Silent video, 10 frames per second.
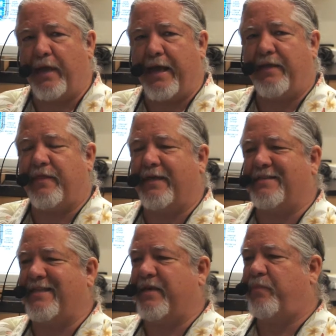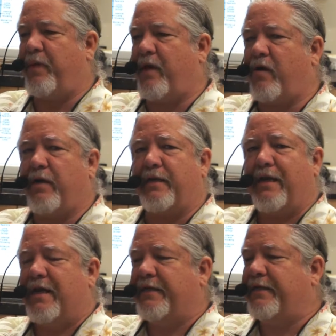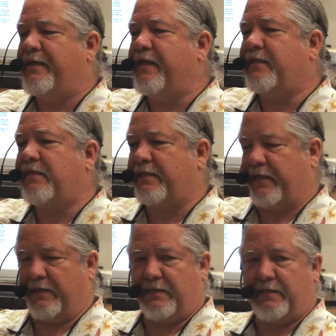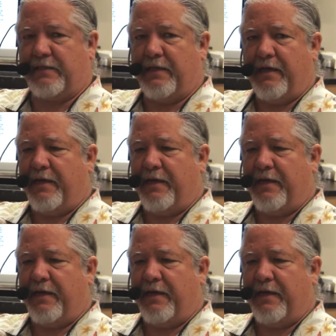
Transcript: length is the apparent distance